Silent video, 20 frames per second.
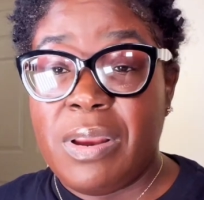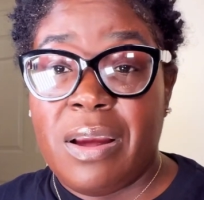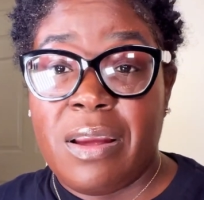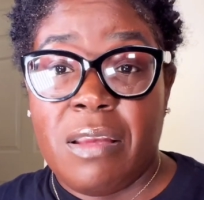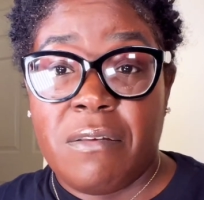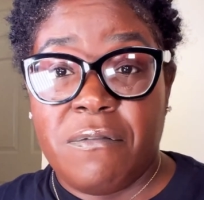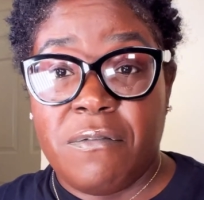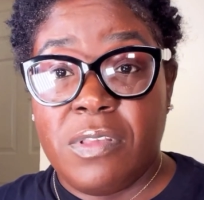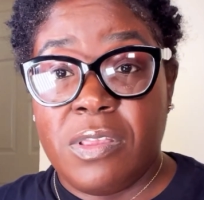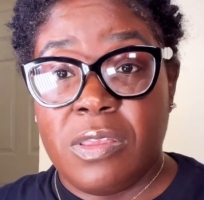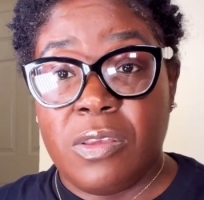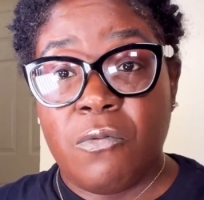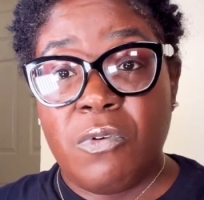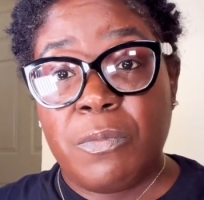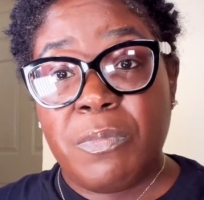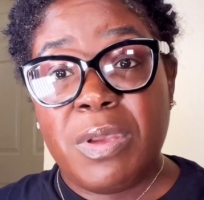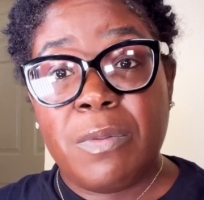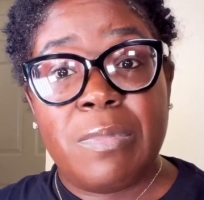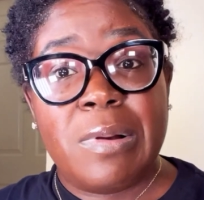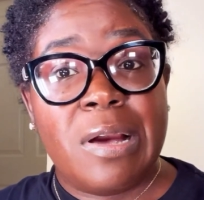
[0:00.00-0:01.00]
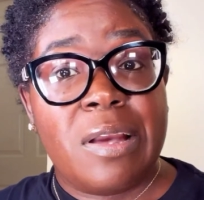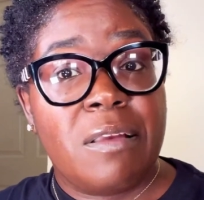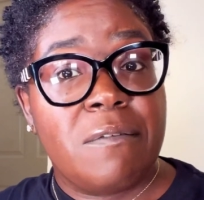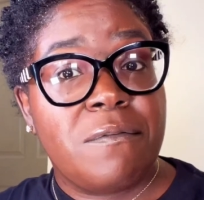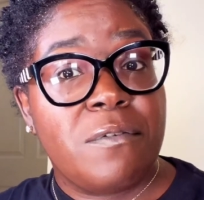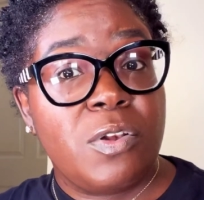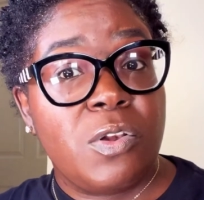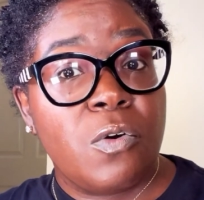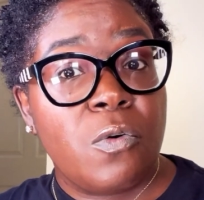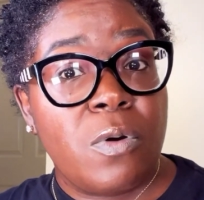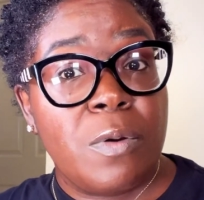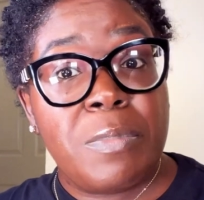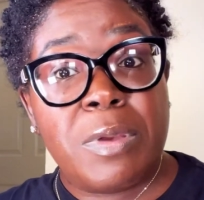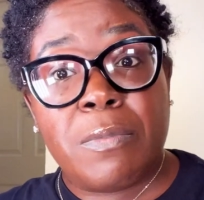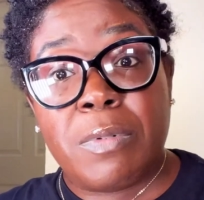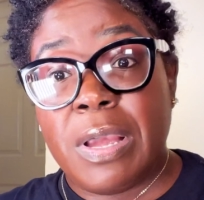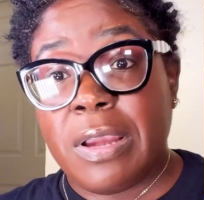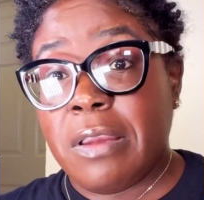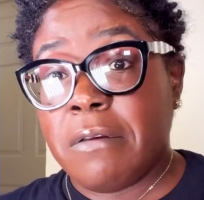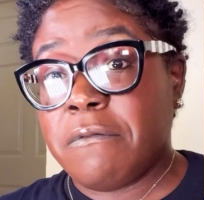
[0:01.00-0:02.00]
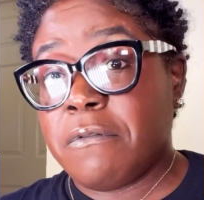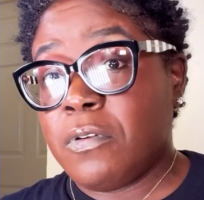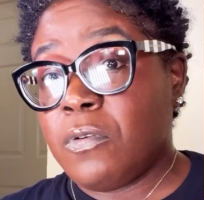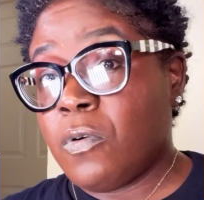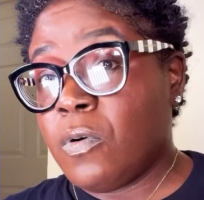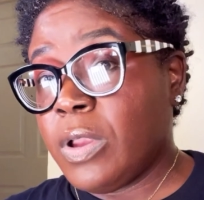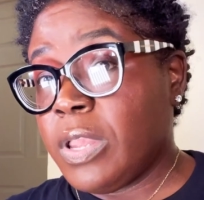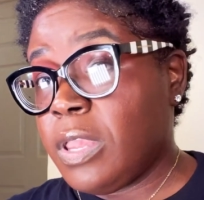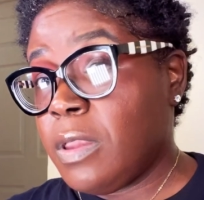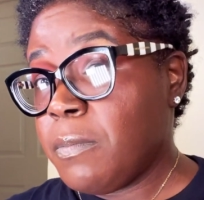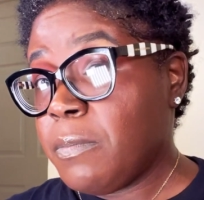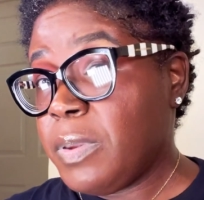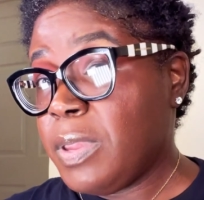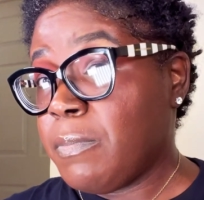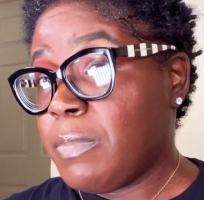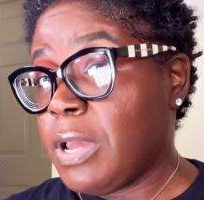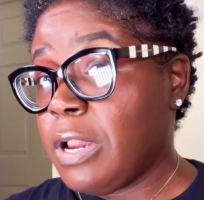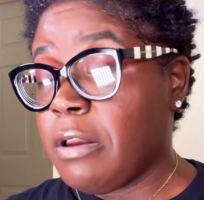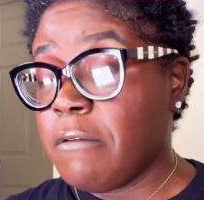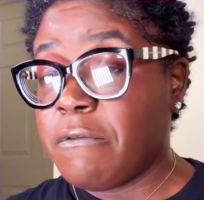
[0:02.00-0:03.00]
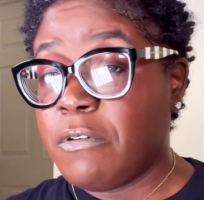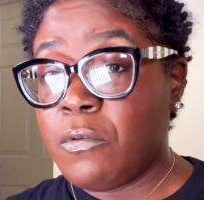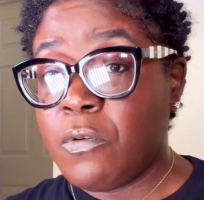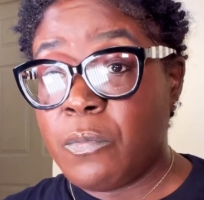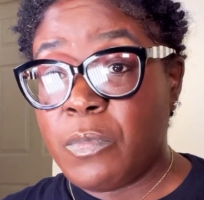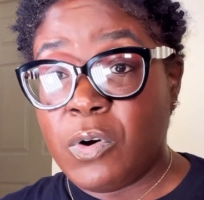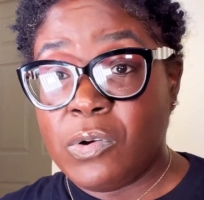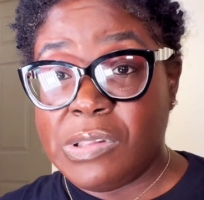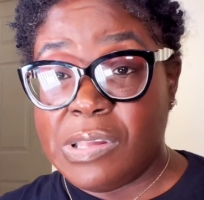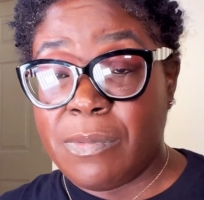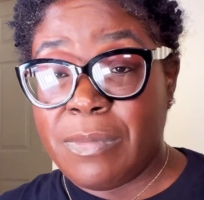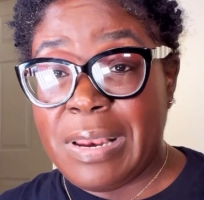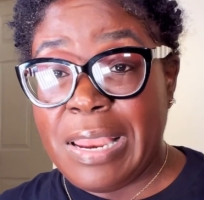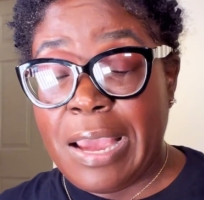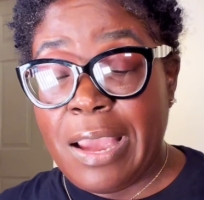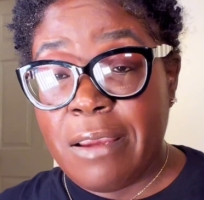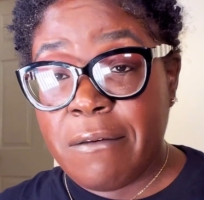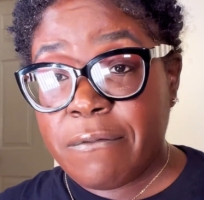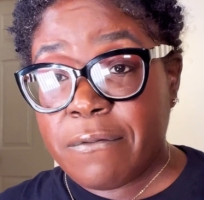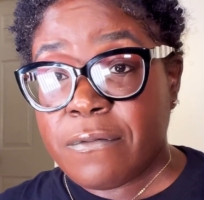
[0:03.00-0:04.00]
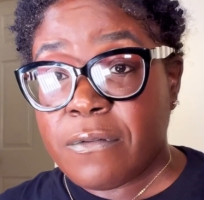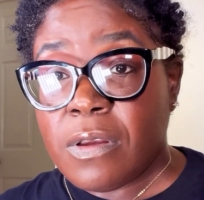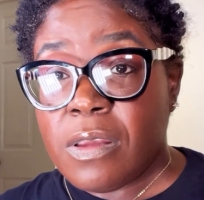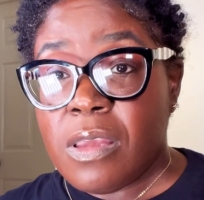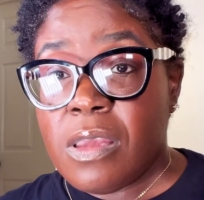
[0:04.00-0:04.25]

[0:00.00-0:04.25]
are get to see it, people are get to know it, people are get to know him, people are get to know about him life.